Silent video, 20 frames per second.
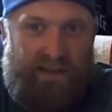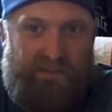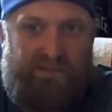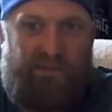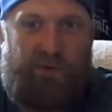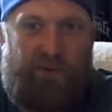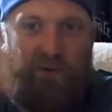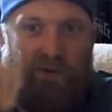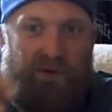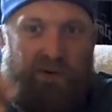
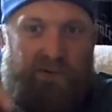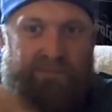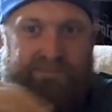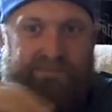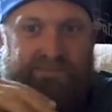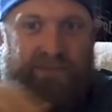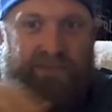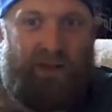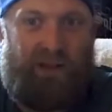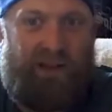for
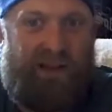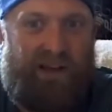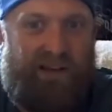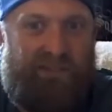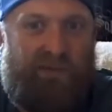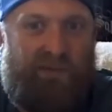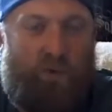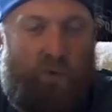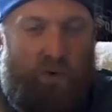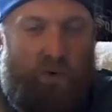a lot
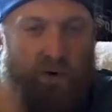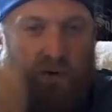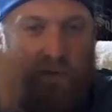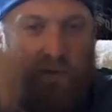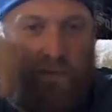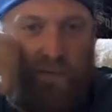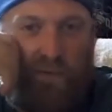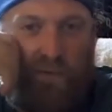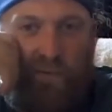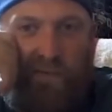of the work
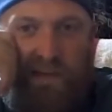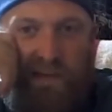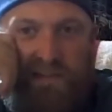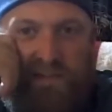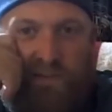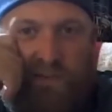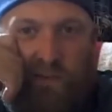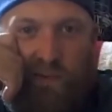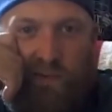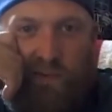through vet
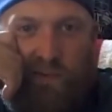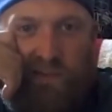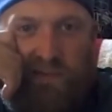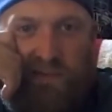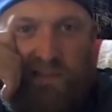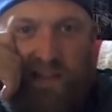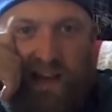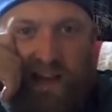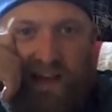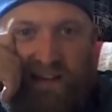school,
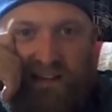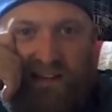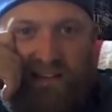was that